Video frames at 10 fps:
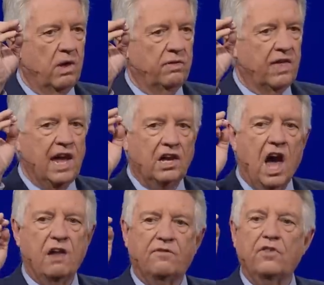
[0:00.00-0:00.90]
thank
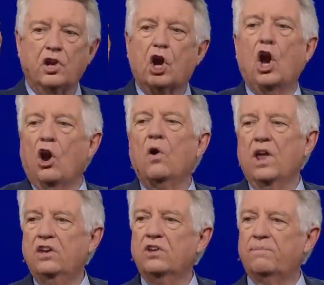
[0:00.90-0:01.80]
God for the
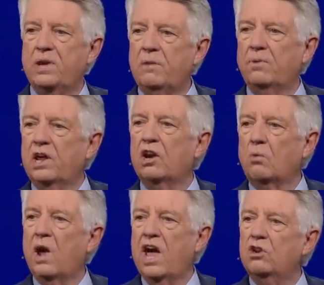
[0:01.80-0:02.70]
courage of people in
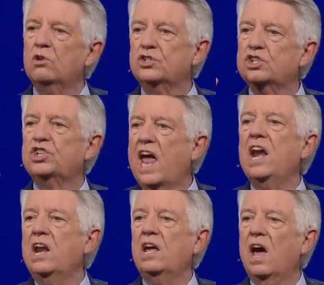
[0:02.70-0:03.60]
Iran who are standing